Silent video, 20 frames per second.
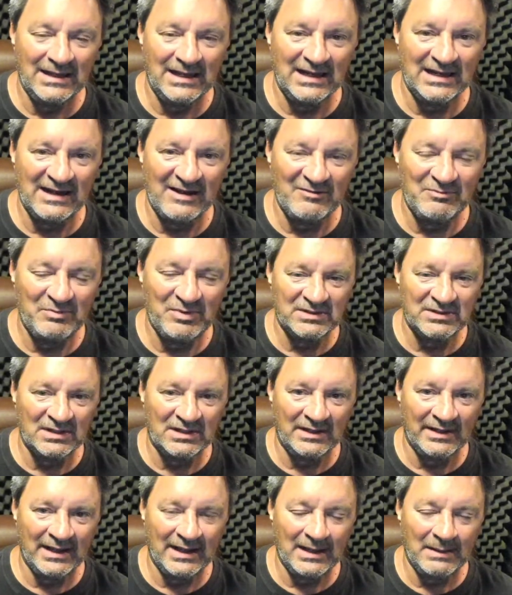And I've
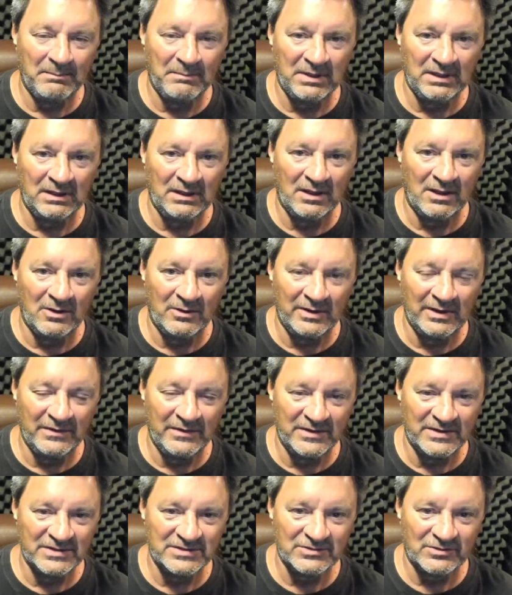the link below in
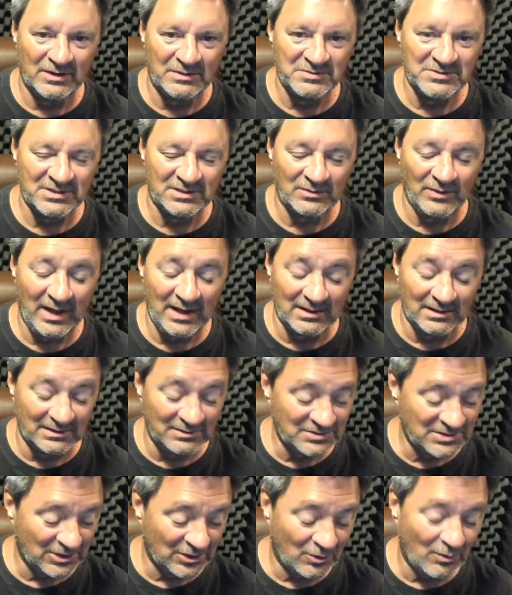the description. We had a, it
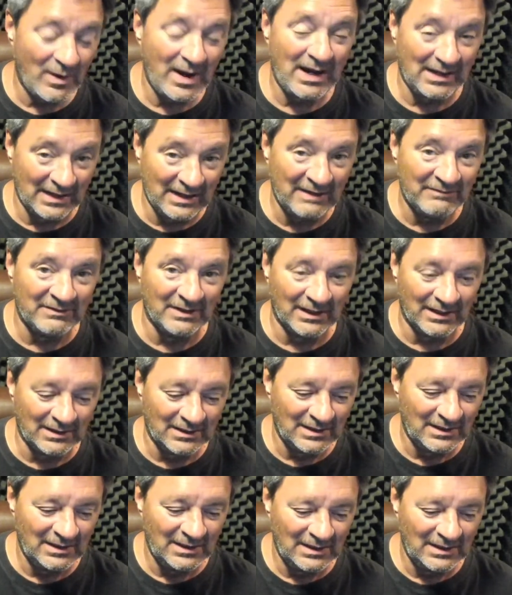was a great evening.